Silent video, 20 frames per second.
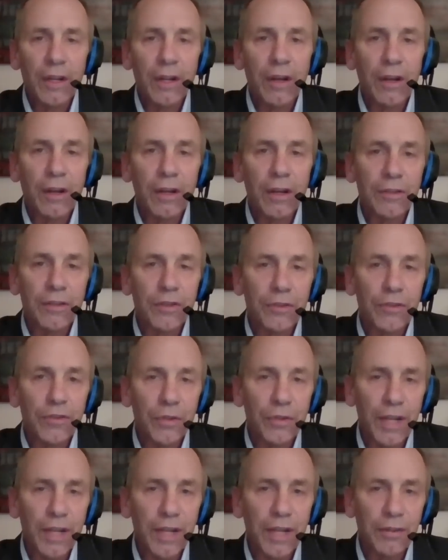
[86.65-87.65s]
uh,
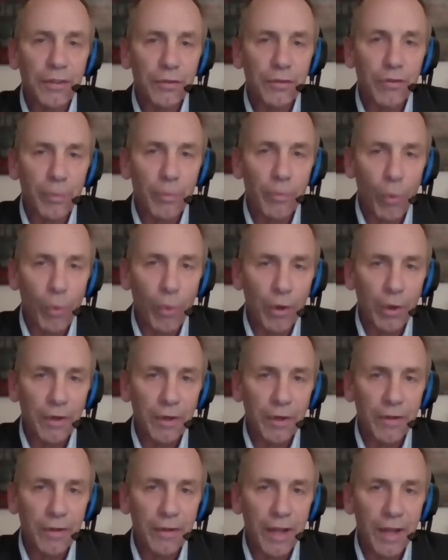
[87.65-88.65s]
to get the
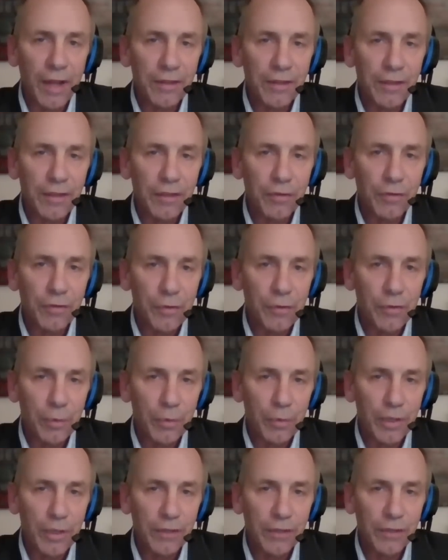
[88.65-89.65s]
support that the Eastern
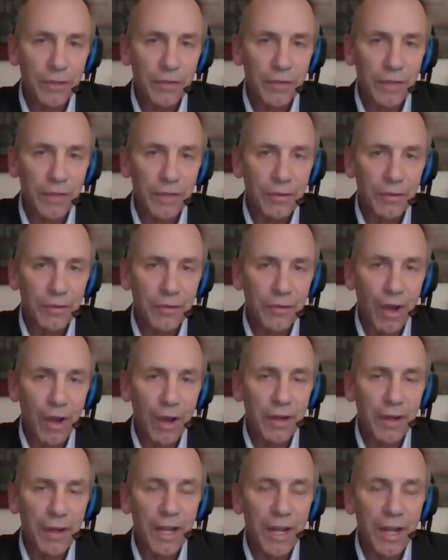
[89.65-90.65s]
European states have
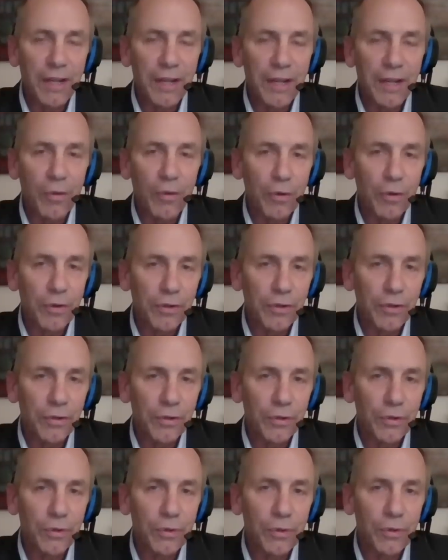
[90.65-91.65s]
got, and in order
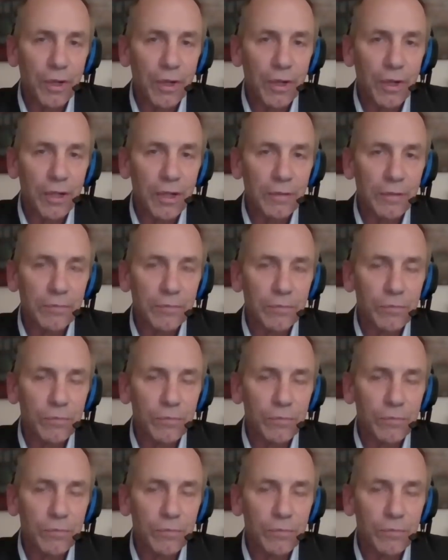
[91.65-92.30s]
to uh,